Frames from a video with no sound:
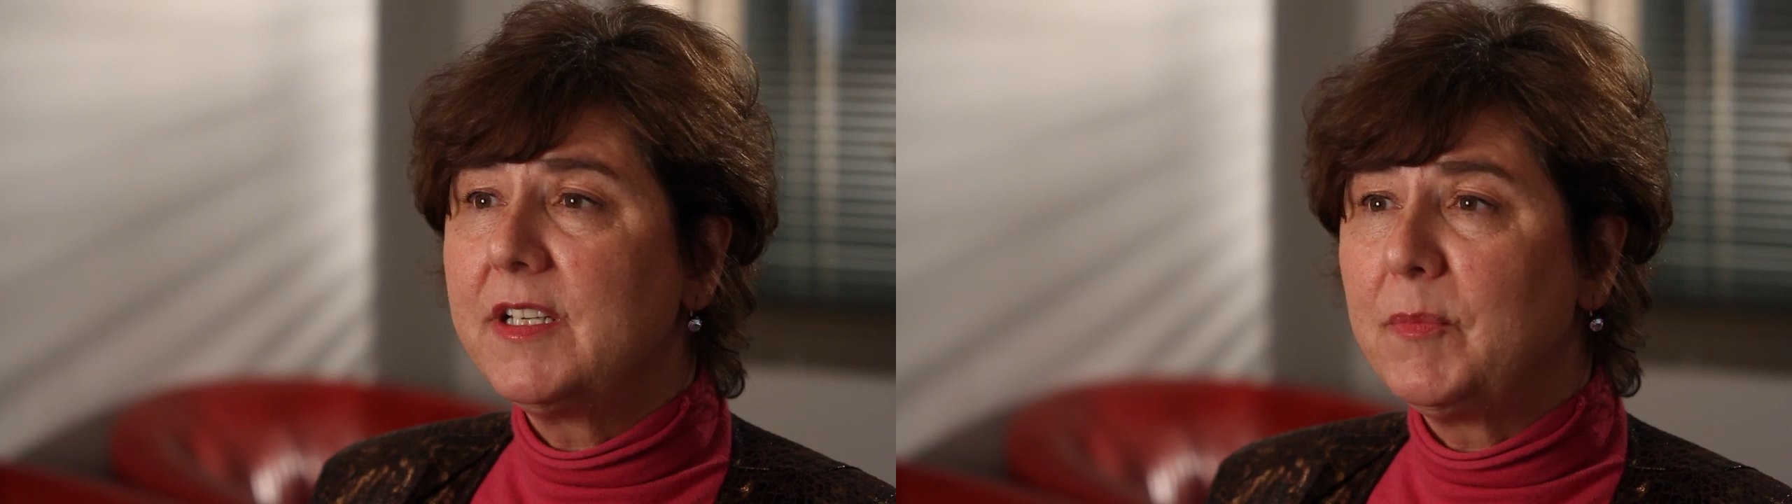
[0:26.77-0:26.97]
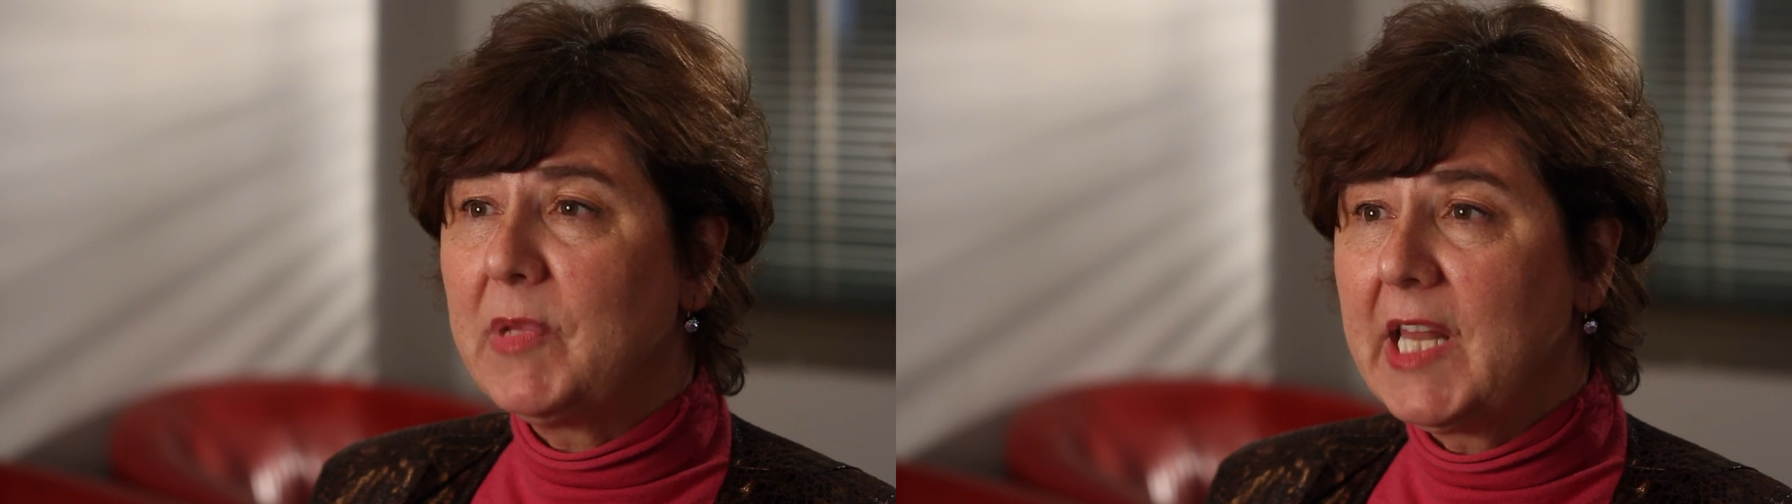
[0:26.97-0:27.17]

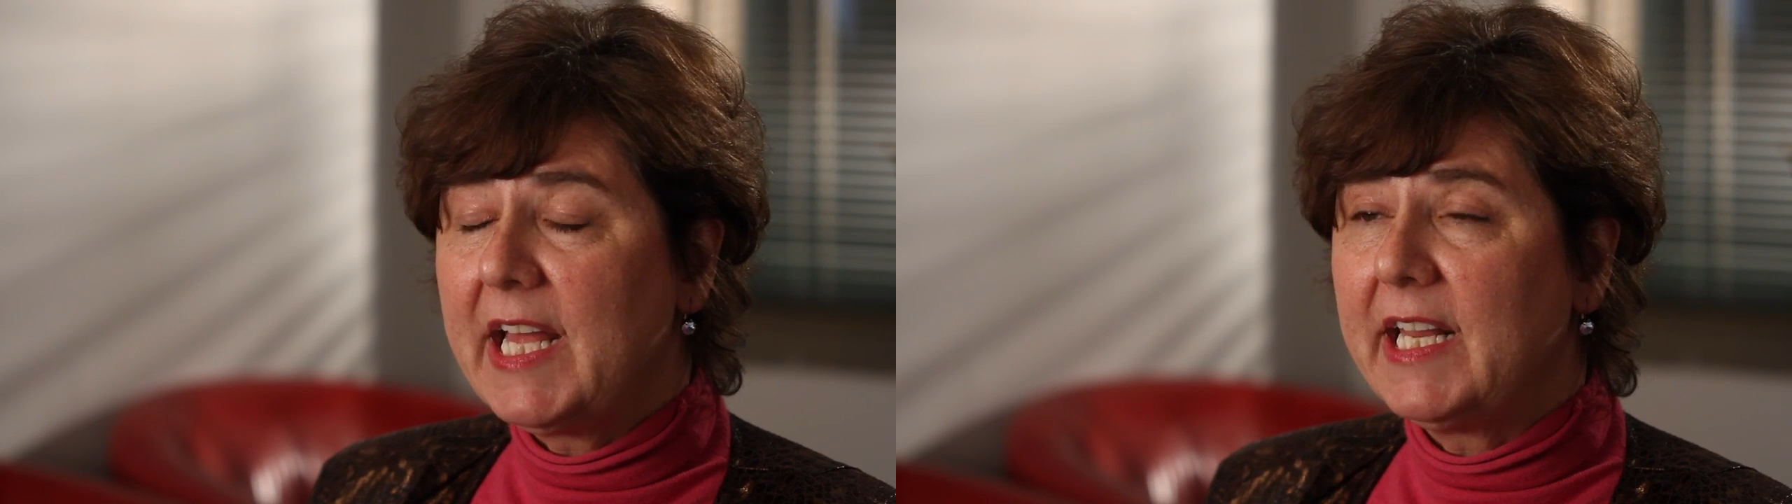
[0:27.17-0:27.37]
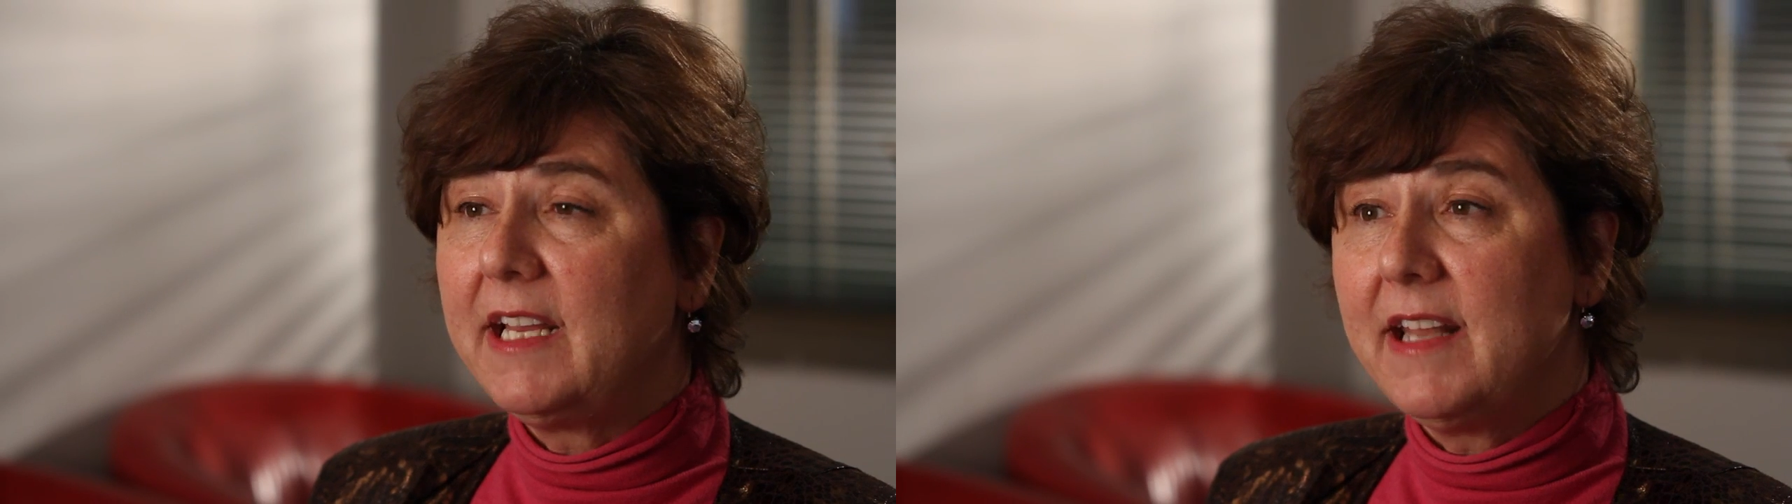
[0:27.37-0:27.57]
and
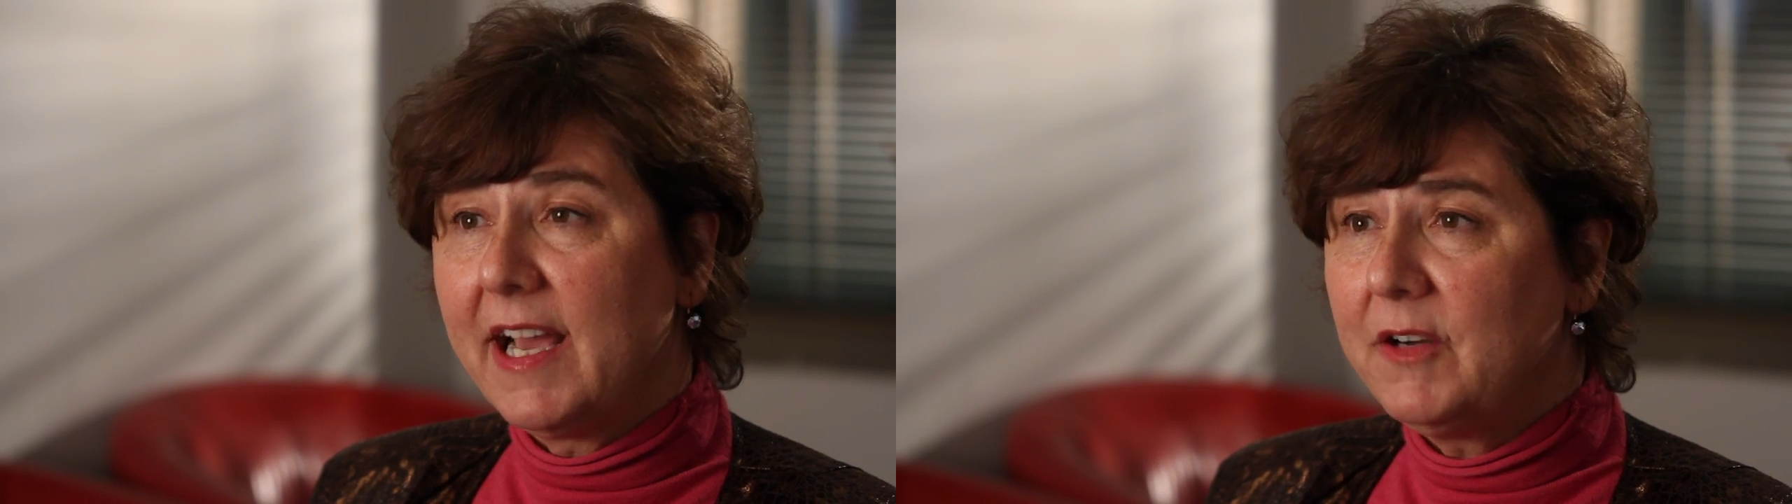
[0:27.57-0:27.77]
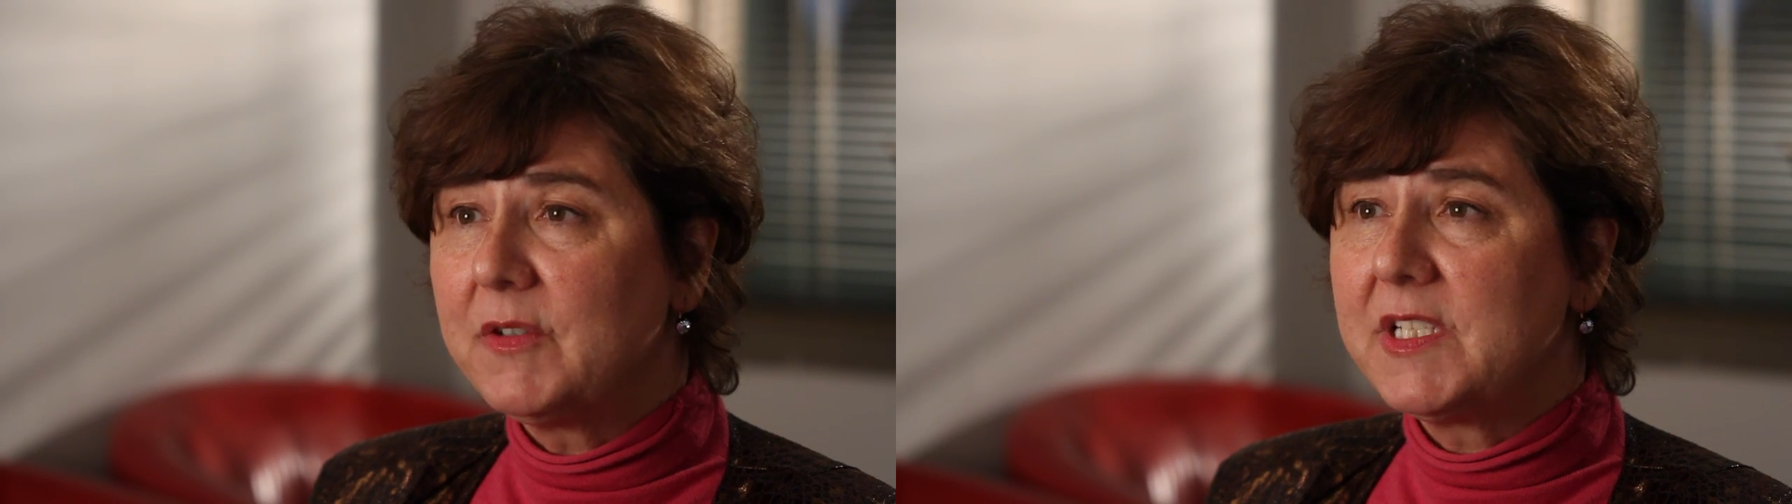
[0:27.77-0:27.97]
planning now